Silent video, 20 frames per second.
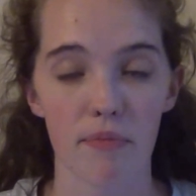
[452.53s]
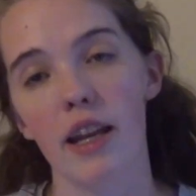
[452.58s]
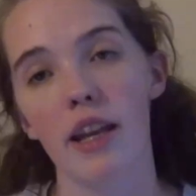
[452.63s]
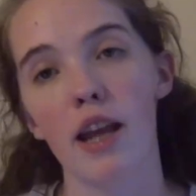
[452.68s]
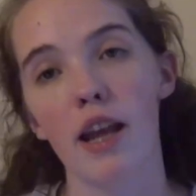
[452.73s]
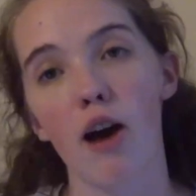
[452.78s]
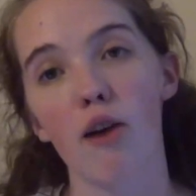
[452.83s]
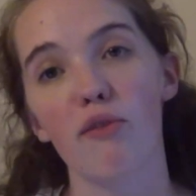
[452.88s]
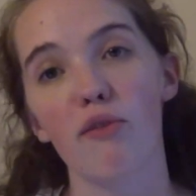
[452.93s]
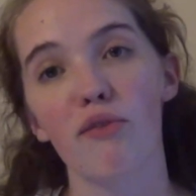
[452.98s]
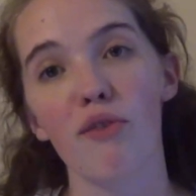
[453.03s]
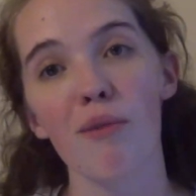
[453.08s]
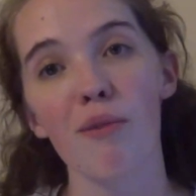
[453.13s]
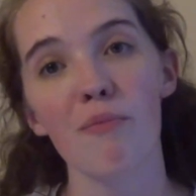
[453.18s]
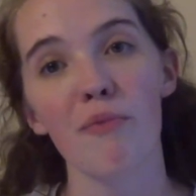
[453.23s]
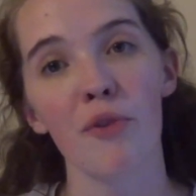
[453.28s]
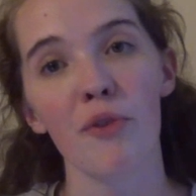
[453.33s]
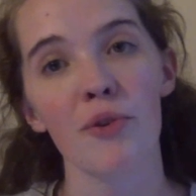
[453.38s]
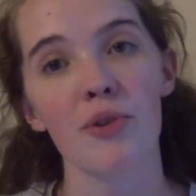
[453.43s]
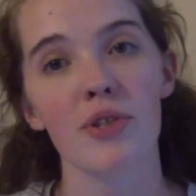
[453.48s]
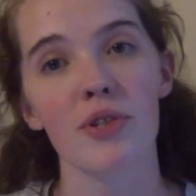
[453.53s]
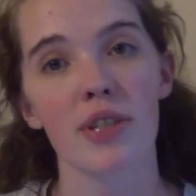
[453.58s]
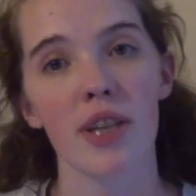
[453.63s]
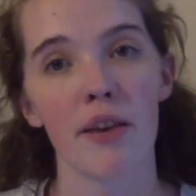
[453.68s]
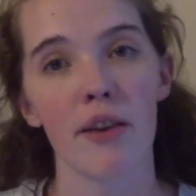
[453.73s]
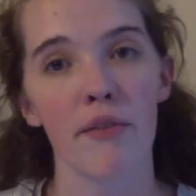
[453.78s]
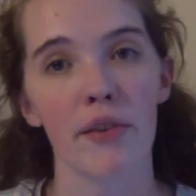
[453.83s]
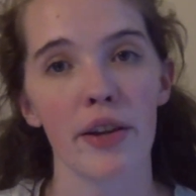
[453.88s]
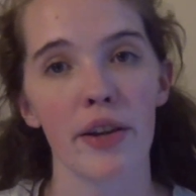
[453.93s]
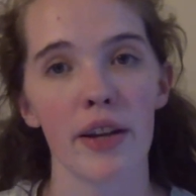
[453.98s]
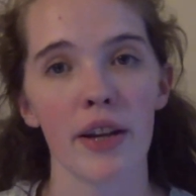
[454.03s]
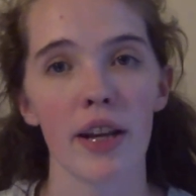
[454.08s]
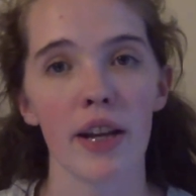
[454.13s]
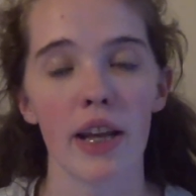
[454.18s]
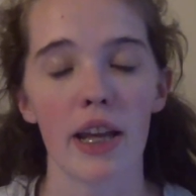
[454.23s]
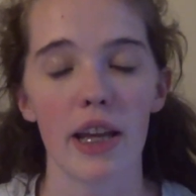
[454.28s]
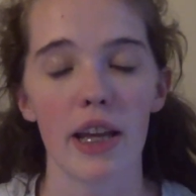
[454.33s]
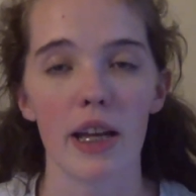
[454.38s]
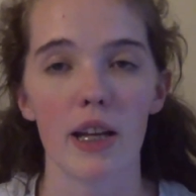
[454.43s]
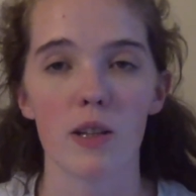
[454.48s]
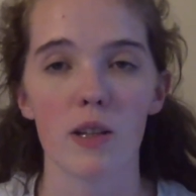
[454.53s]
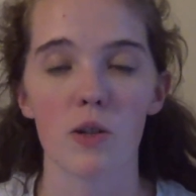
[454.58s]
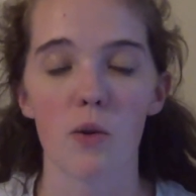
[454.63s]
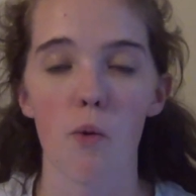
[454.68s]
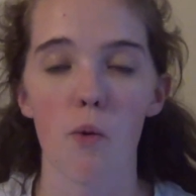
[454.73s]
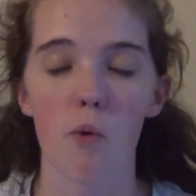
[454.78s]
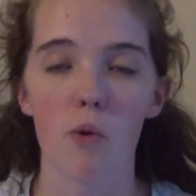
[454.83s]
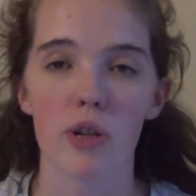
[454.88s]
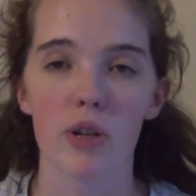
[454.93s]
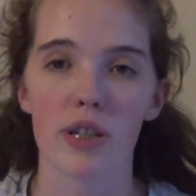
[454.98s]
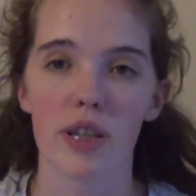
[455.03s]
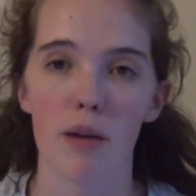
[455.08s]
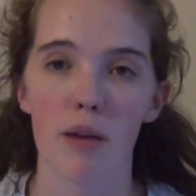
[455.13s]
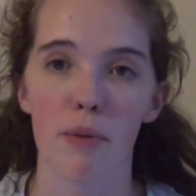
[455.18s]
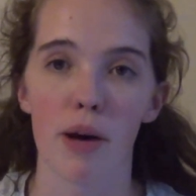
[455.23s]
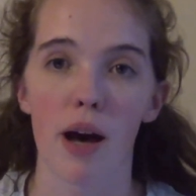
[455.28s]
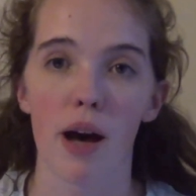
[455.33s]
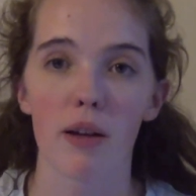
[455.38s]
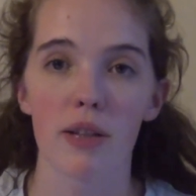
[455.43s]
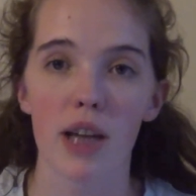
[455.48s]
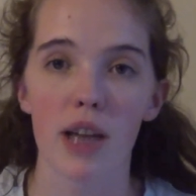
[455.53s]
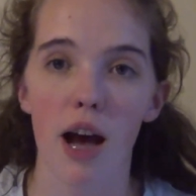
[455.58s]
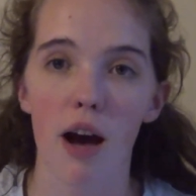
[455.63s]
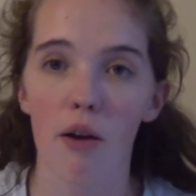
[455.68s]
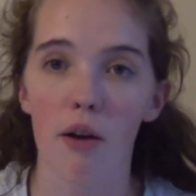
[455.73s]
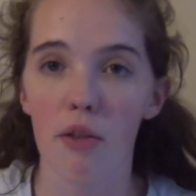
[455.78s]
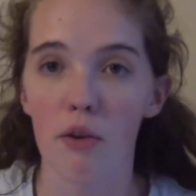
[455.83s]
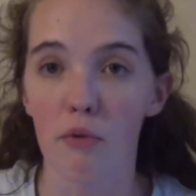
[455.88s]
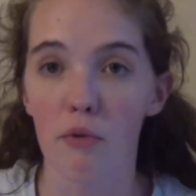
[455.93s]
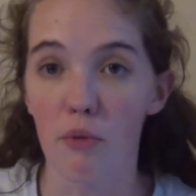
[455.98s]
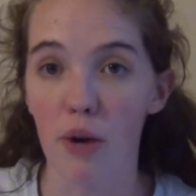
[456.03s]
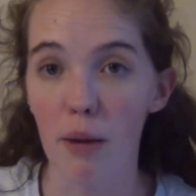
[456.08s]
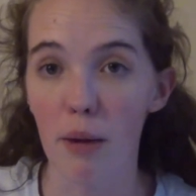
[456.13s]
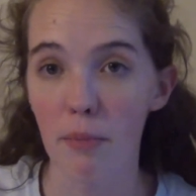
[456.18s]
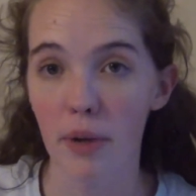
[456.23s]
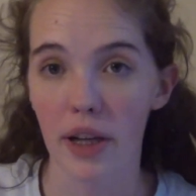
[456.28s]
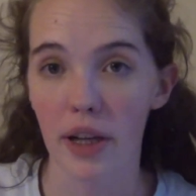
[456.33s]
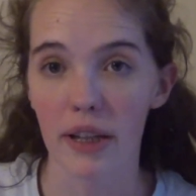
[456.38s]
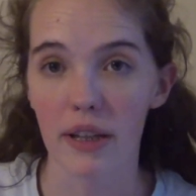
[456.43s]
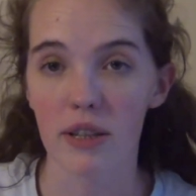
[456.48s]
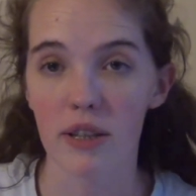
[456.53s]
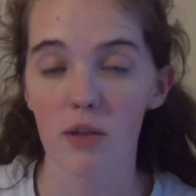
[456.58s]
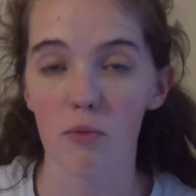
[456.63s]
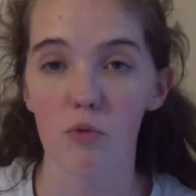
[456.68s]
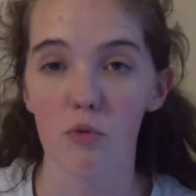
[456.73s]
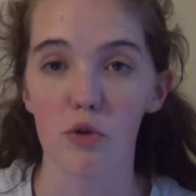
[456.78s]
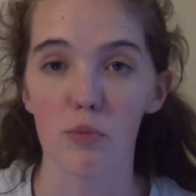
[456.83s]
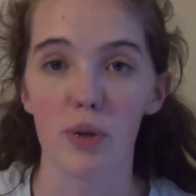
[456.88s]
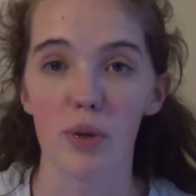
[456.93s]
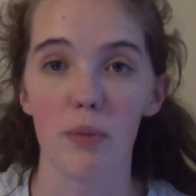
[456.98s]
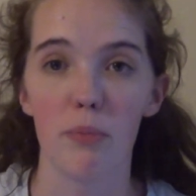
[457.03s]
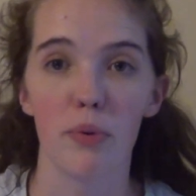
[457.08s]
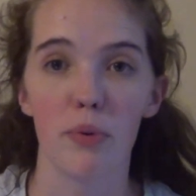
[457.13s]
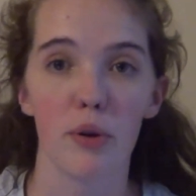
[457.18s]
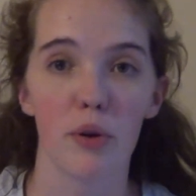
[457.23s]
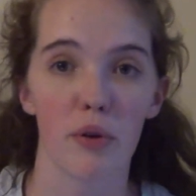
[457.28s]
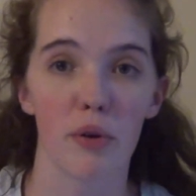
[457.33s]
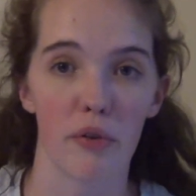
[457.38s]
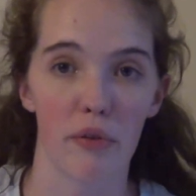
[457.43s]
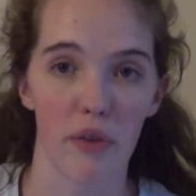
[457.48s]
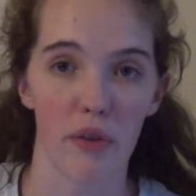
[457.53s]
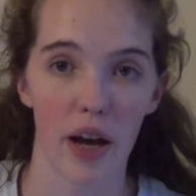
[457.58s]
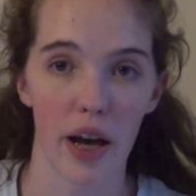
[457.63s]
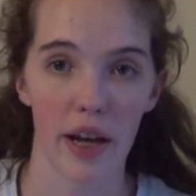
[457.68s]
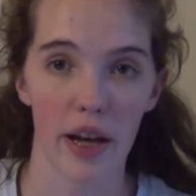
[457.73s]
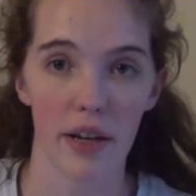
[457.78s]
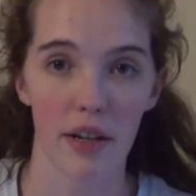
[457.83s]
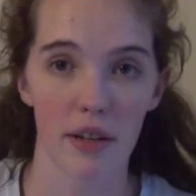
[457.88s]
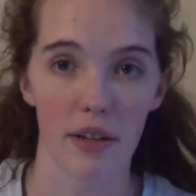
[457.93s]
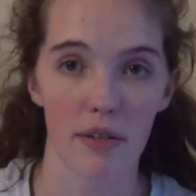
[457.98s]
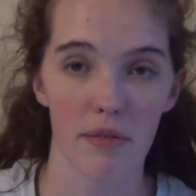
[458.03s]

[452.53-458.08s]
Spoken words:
Now, from verse 7, it talks about how the remnant will be purified.